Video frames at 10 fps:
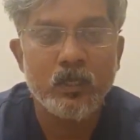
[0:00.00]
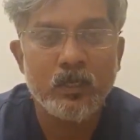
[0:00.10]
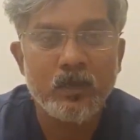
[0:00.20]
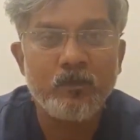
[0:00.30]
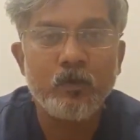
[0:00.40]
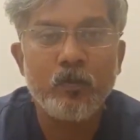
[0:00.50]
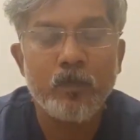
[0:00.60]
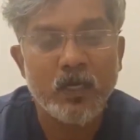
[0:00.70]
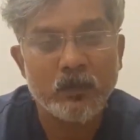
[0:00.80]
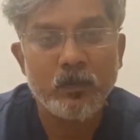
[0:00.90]
give you
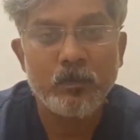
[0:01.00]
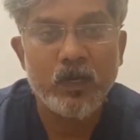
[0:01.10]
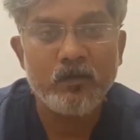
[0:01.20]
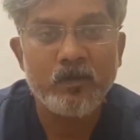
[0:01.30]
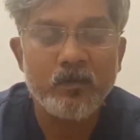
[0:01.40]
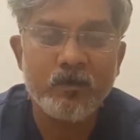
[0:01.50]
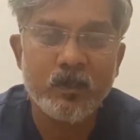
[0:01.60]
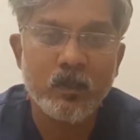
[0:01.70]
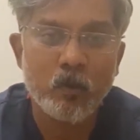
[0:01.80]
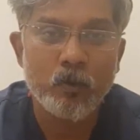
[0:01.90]
maximum benefit
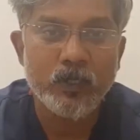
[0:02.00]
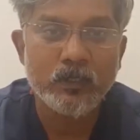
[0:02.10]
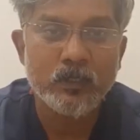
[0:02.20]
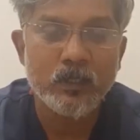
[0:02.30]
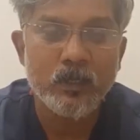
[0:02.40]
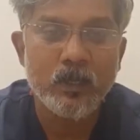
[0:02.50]
with low risk,